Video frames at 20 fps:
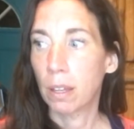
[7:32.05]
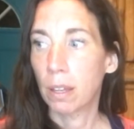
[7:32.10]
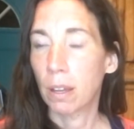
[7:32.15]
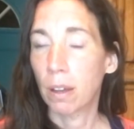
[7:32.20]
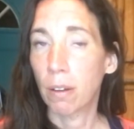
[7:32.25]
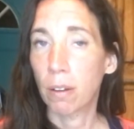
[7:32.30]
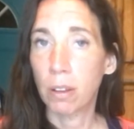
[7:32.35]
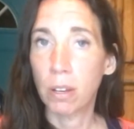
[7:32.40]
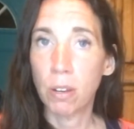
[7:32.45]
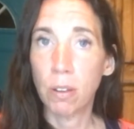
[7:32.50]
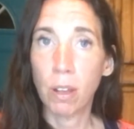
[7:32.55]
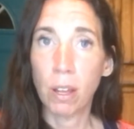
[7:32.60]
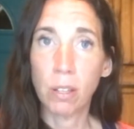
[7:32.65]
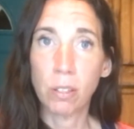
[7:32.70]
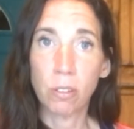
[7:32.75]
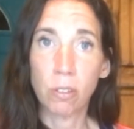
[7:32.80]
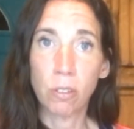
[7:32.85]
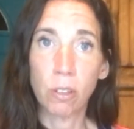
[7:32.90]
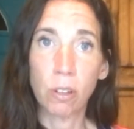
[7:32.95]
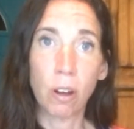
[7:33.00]
How can you
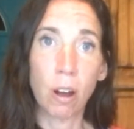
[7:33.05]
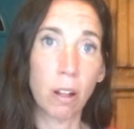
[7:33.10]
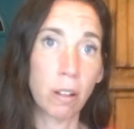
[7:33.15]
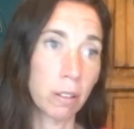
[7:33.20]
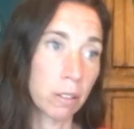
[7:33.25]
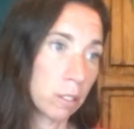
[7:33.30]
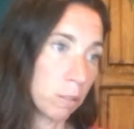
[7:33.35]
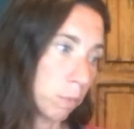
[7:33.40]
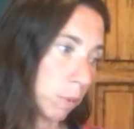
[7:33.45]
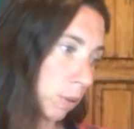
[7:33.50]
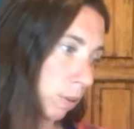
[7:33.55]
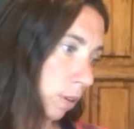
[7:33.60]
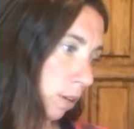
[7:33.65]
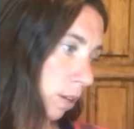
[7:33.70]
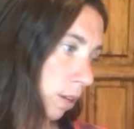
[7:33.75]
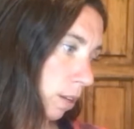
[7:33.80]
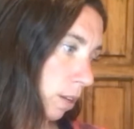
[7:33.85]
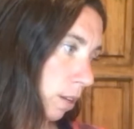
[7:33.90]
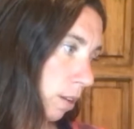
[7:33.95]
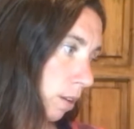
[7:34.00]
answer the call of
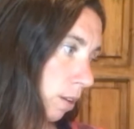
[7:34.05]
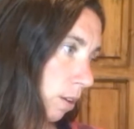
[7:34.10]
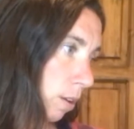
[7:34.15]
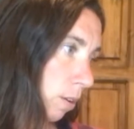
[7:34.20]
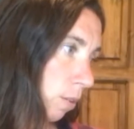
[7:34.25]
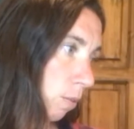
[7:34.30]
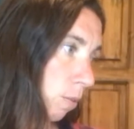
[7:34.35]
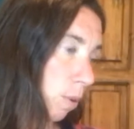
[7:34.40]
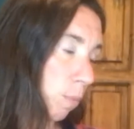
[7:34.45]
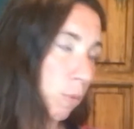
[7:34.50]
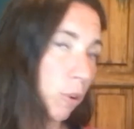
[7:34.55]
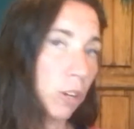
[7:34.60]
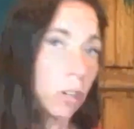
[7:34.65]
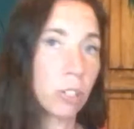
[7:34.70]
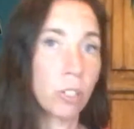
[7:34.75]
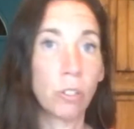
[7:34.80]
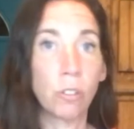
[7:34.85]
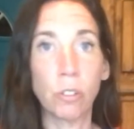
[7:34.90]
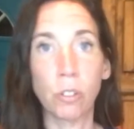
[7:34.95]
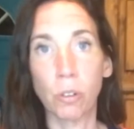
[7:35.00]
spirit? What brings
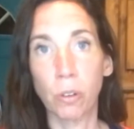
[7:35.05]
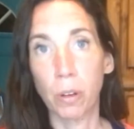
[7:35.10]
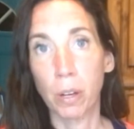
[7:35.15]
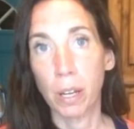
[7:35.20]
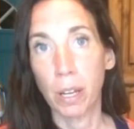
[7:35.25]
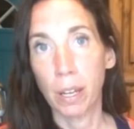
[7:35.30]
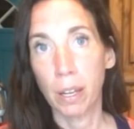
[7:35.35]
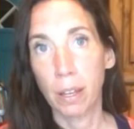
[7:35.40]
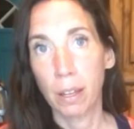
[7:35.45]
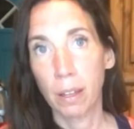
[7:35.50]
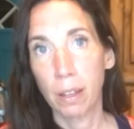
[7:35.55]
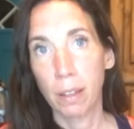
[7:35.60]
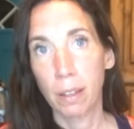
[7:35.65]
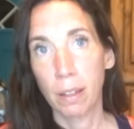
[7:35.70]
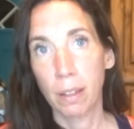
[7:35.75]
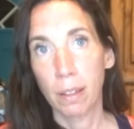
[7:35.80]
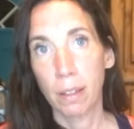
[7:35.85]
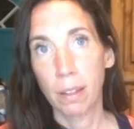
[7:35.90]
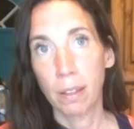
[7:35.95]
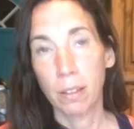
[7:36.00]
you joy?
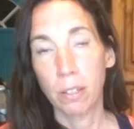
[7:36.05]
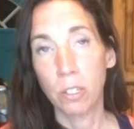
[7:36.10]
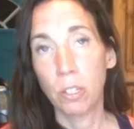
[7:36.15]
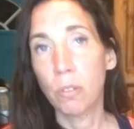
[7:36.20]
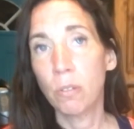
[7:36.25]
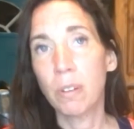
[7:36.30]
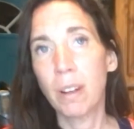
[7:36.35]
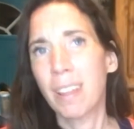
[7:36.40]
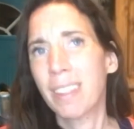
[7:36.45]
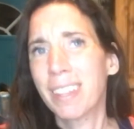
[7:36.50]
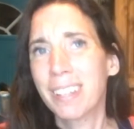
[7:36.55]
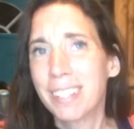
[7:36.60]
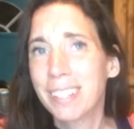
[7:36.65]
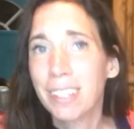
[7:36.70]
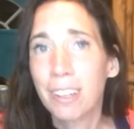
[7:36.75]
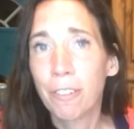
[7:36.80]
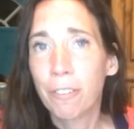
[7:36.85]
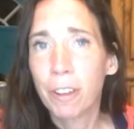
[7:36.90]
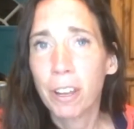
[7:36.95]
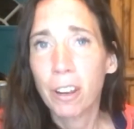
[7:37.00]
Do nothing till
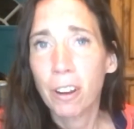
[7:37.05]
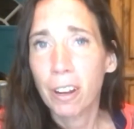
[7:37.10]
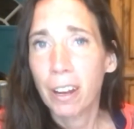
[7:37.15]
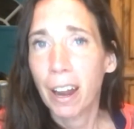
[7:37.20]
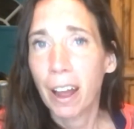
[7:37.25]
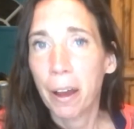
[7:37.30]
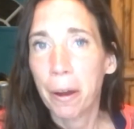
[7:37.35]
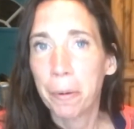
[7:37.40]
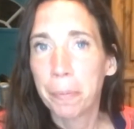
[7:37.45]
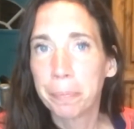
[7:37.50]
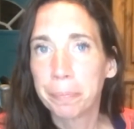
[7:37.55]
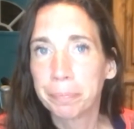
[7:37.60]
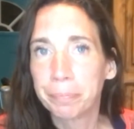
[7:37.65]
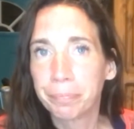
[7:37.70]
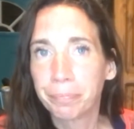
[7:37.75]
you figure it out.